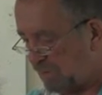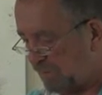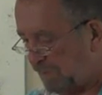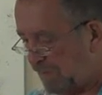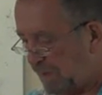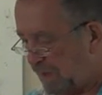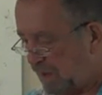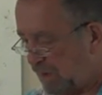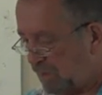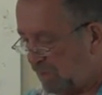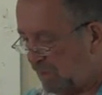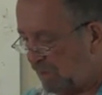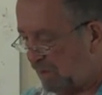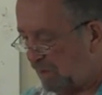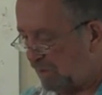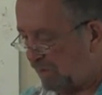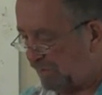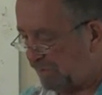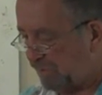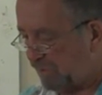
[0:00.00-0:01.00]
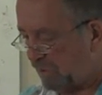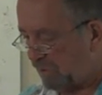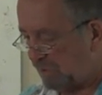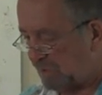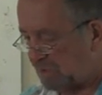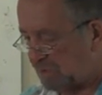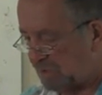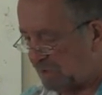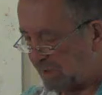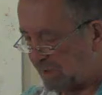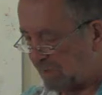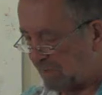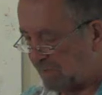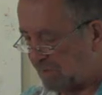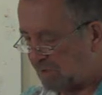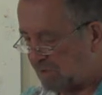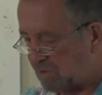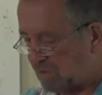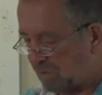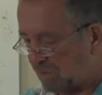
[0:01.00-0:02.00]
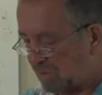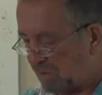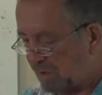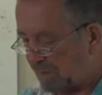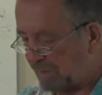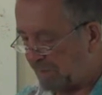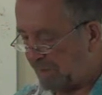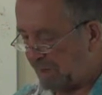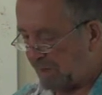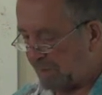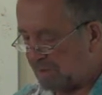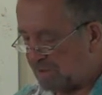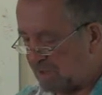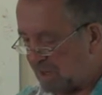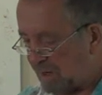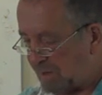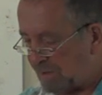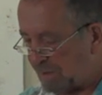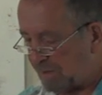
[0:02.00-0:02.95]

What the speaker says: a very potent and extremely addictive drug.